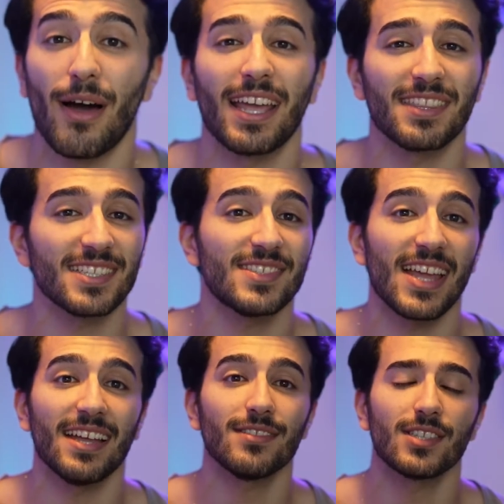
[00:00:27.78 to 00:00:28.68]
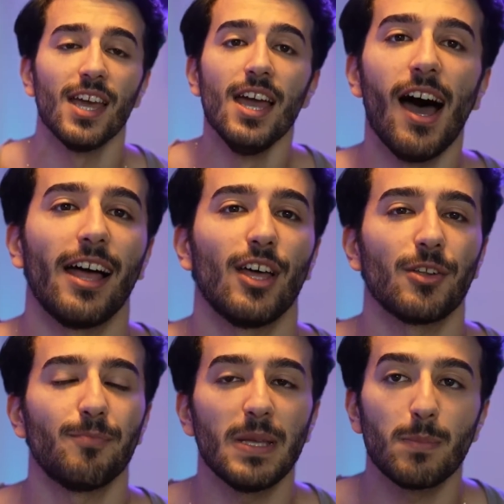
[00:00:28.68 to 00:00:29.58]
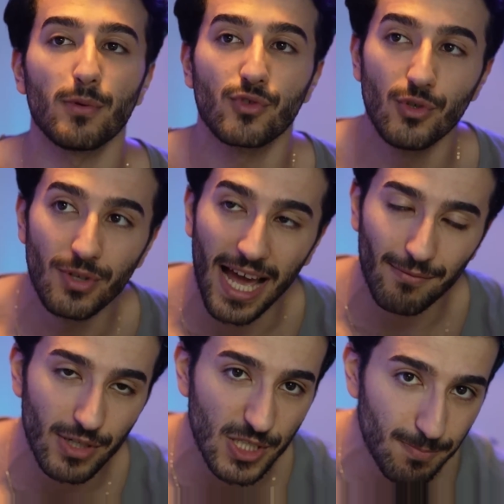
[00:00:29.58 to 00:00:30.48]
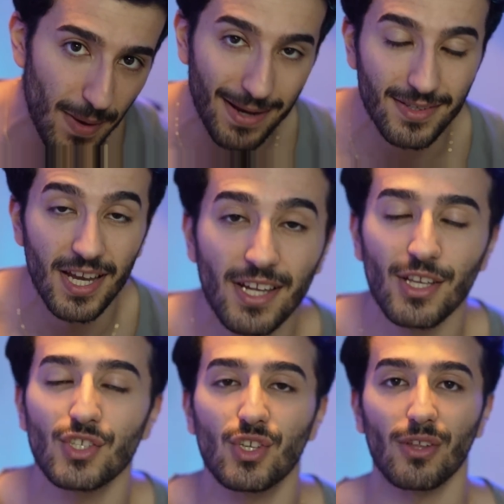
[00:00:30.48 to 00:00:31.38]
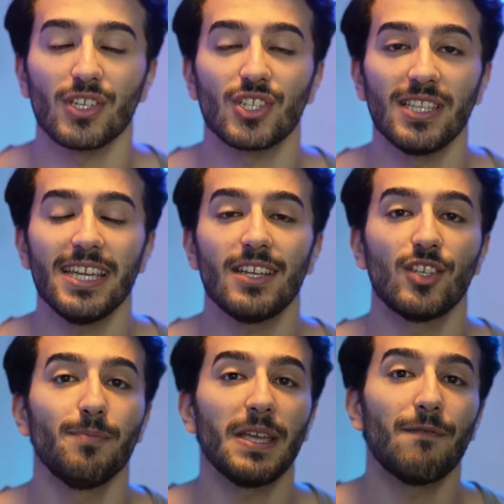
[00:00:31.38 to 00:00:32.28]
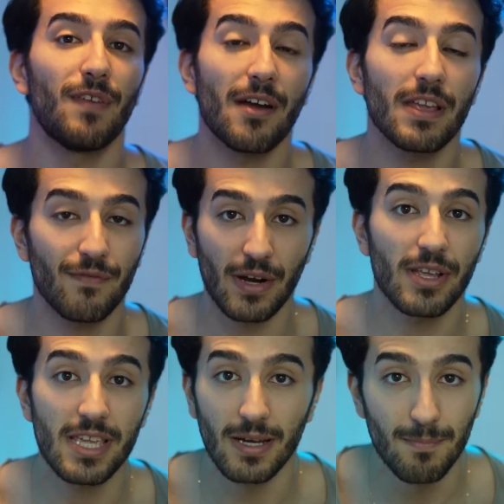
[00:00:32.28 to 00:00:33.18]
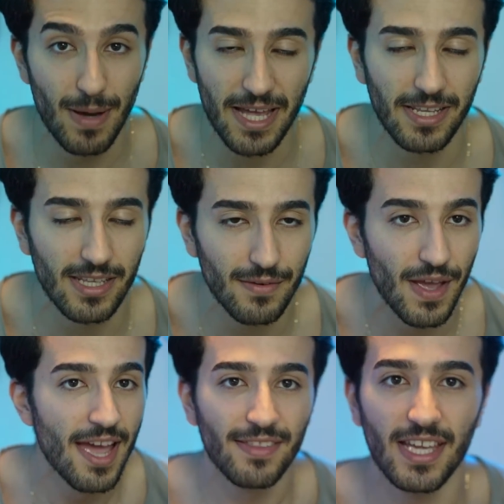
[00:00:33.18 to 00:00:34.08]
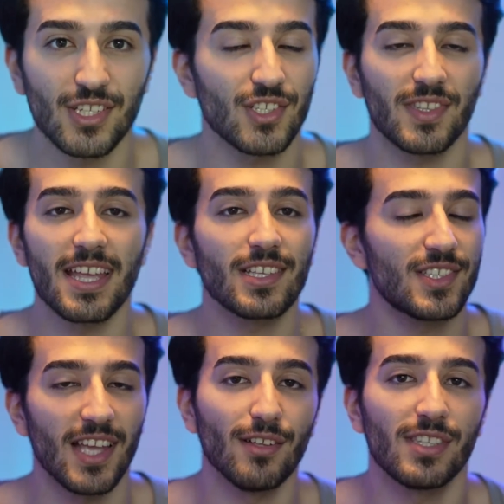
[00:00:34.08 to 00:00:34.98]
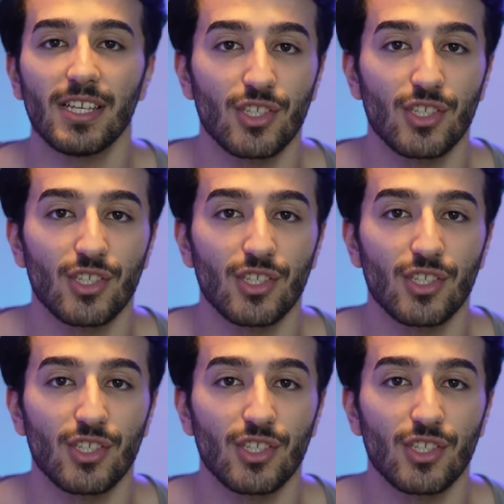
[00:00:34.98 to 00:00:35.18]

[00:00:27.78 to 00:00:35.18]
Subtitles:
I understand a lot of people do not respect the Scottish League to be very, very competitive. They just think Celtic